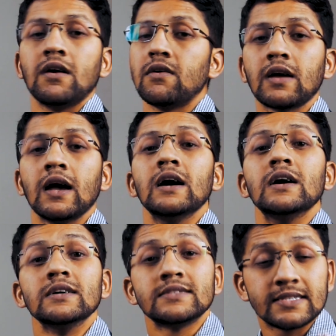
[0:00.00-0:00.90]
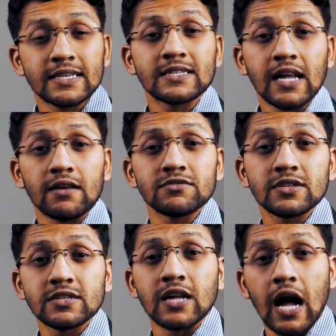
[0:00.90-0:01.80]
Okay, sixth house
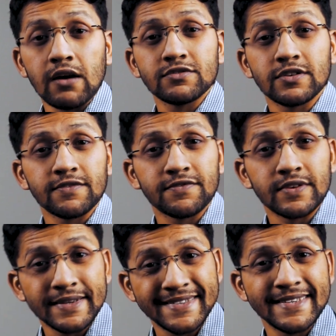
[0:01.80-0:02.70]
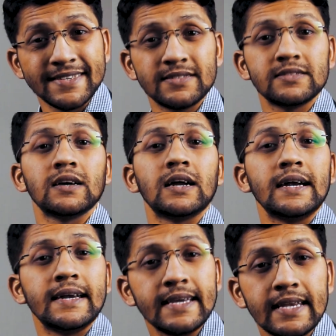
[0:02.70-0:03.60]
is the house of disease,
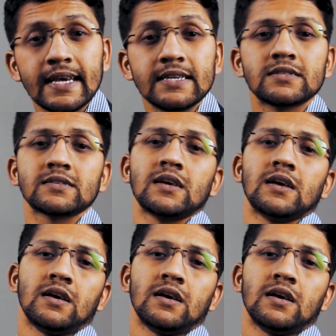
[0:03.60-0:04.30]
delays,